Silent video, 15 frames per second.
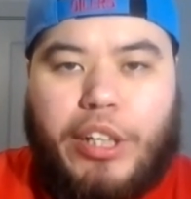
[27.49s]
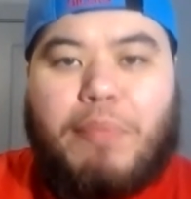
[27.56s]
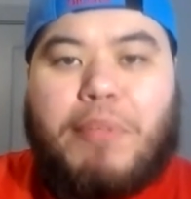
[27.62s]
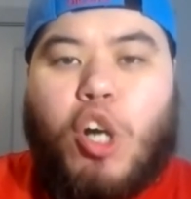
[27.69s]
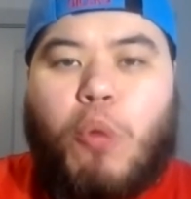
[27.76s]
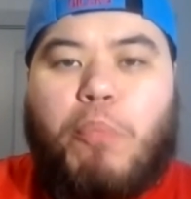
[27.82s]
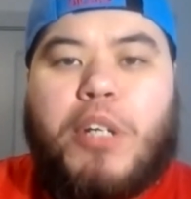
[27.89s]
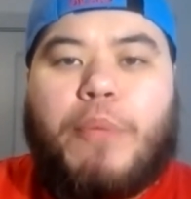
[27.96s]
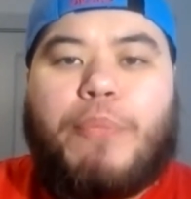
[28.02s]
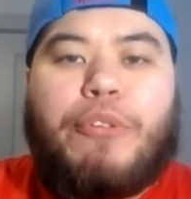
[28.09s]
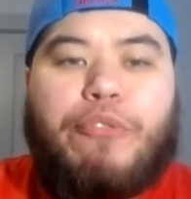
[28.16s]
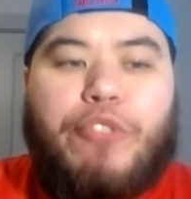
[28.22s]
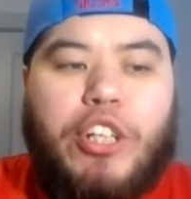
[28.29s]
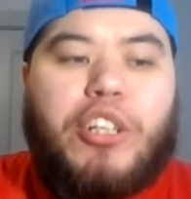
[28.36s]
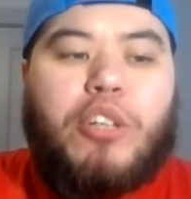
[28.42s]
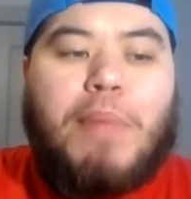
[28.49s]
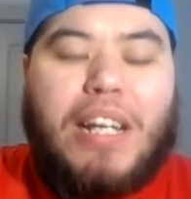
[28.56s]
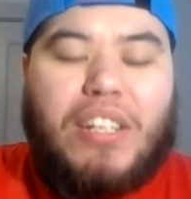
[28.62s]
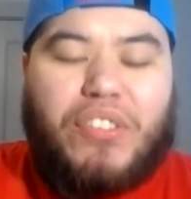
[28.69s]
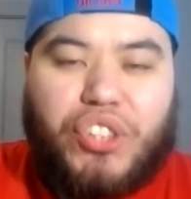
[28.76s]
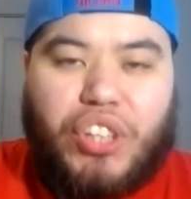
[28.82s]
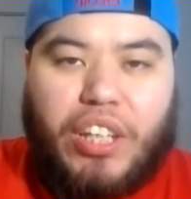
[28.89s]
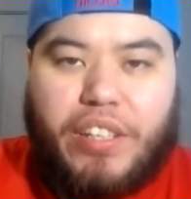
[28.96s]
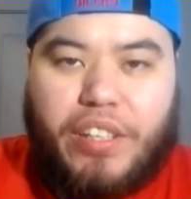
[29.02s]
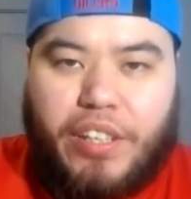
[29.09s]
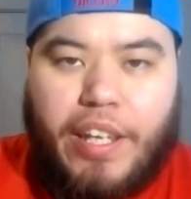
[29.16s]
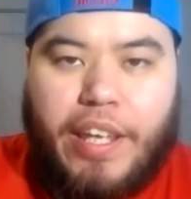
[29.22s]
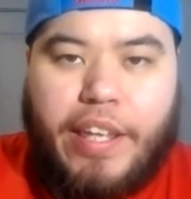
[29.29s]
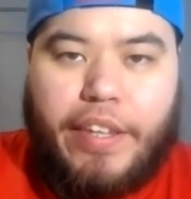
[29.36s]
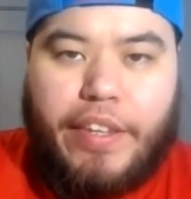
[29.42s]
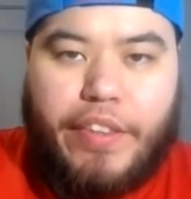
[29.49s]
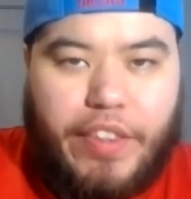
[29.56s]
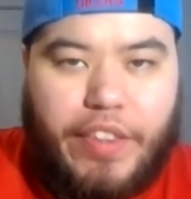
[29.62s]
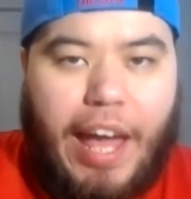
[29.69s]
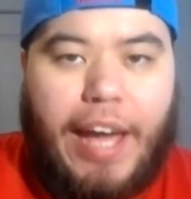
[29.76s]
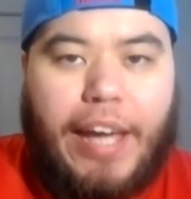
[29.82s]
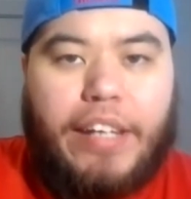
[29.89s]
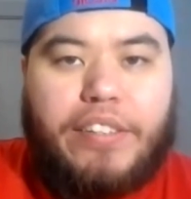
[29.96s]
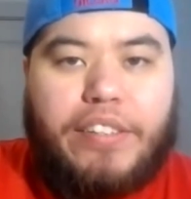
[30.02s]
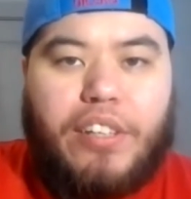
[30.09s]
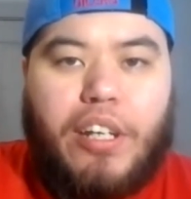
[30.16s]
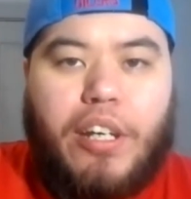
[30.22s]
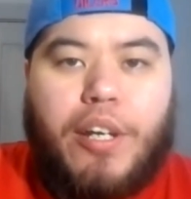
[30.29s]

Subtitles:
Let me open up the video by saying that.